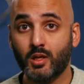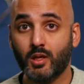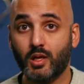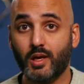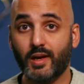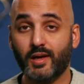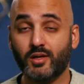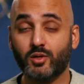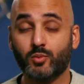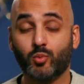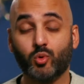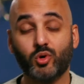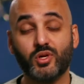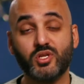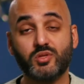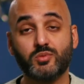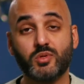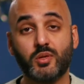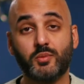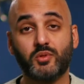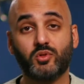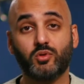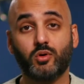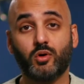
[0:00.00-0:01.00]
And your mortgage
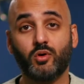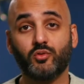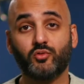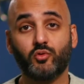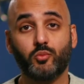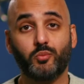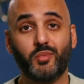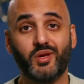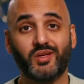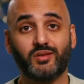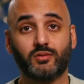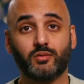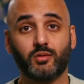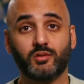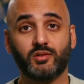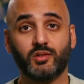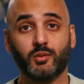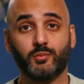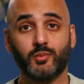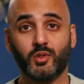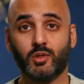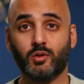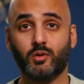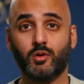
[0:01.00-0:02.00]
payment is also based on
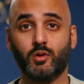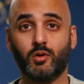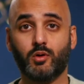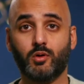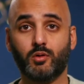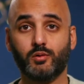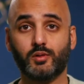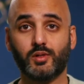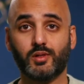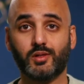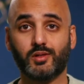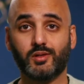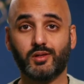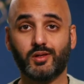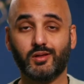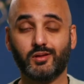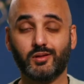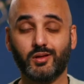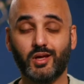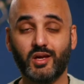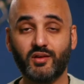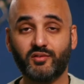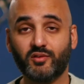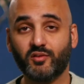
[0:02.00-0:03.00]
something called the
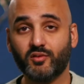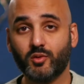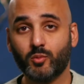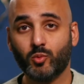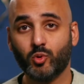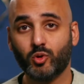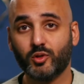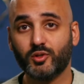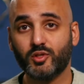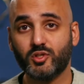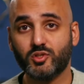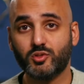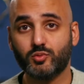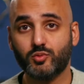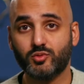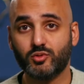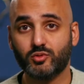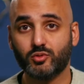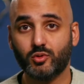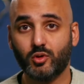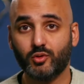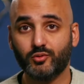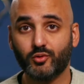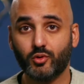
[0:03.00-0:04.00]
life of the mortgage, which is
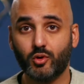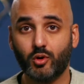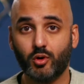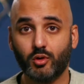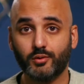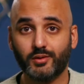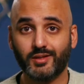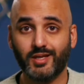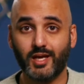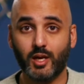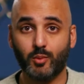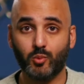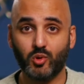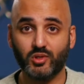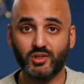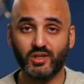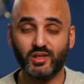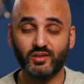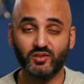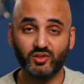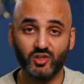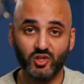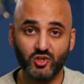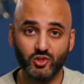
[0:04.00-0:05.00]
also called the
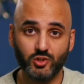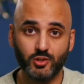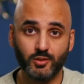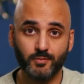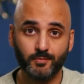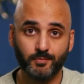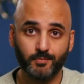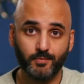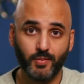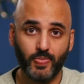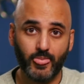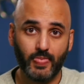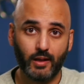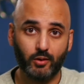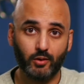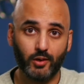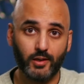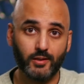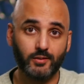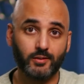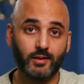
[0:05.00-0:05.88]
amortization, right?